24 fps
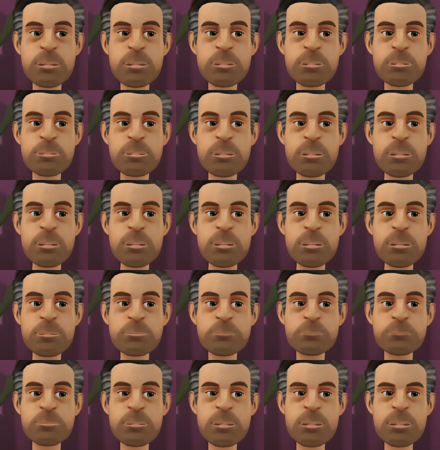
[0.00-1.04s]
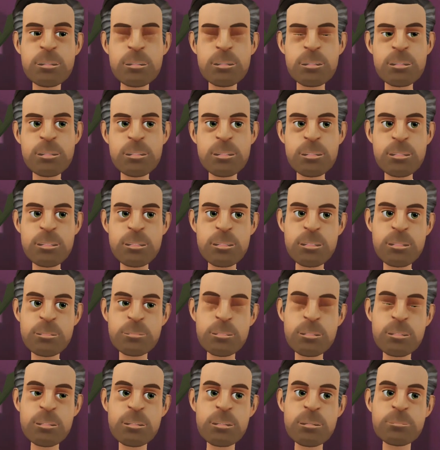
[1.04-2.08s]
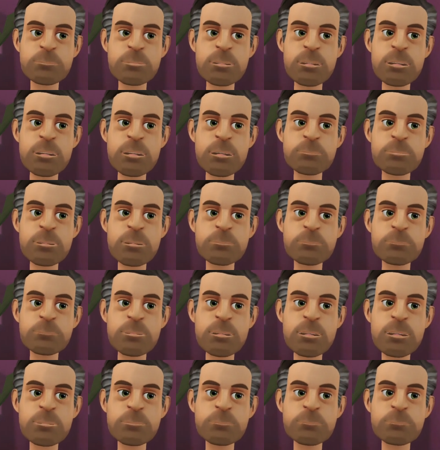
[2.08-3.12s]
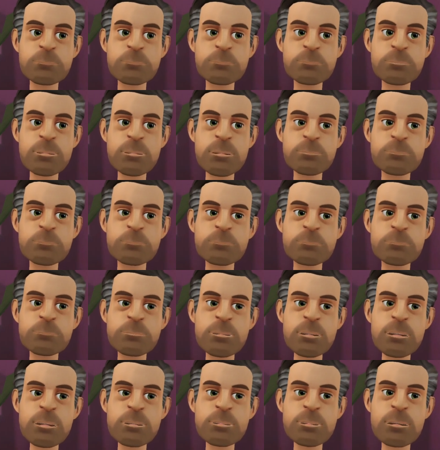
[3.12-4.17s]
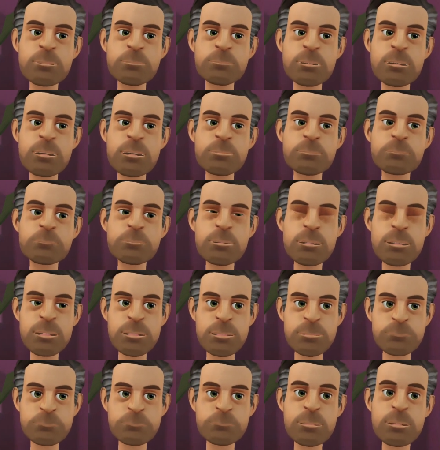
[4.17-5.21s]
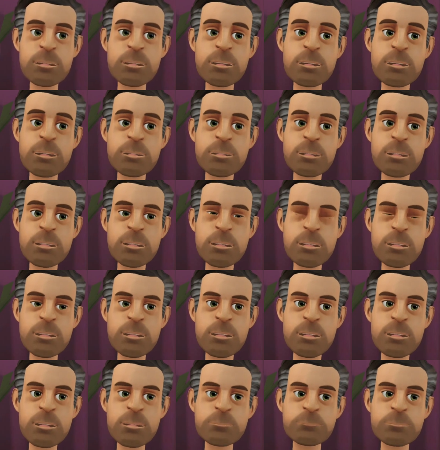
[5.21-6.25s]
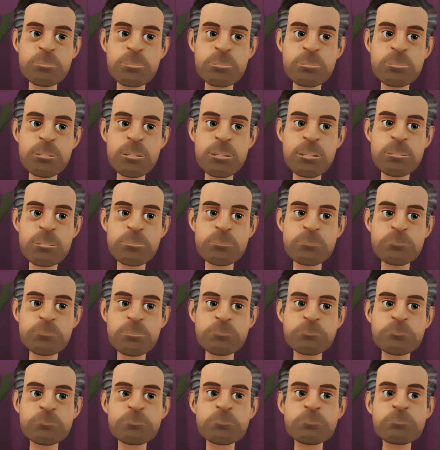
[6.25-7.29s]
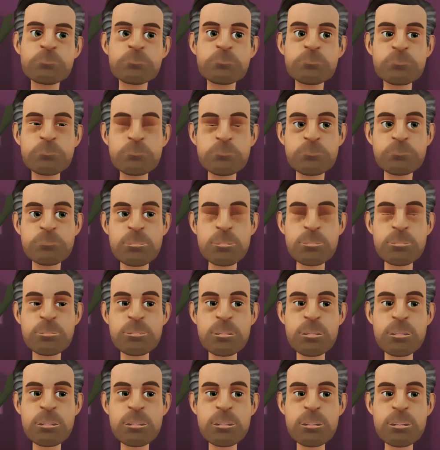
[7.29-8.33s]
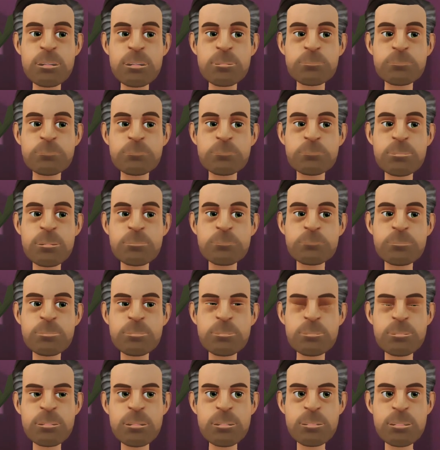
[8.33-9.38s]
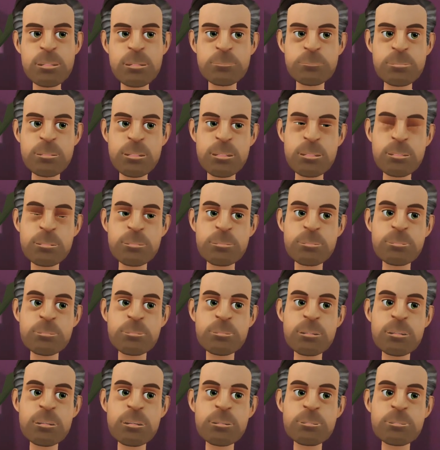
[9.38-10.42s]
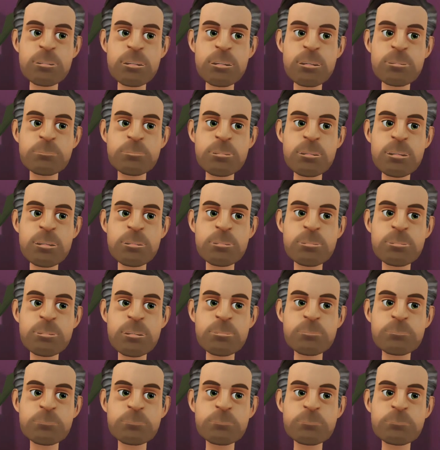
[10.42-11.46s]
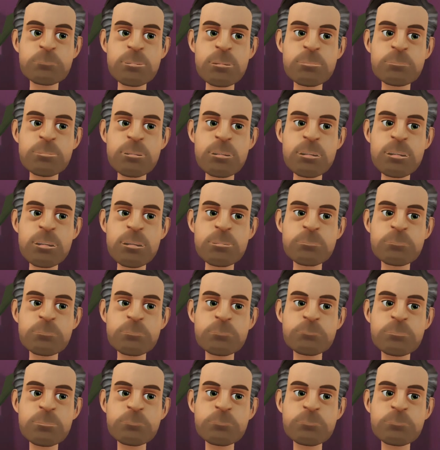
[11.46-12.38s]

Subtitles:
not give a fuck about our brothers and sisters that are black and brown. To not give a fuck about anybody outside of white. That's why that screaming silence you hear, or that you don't hear,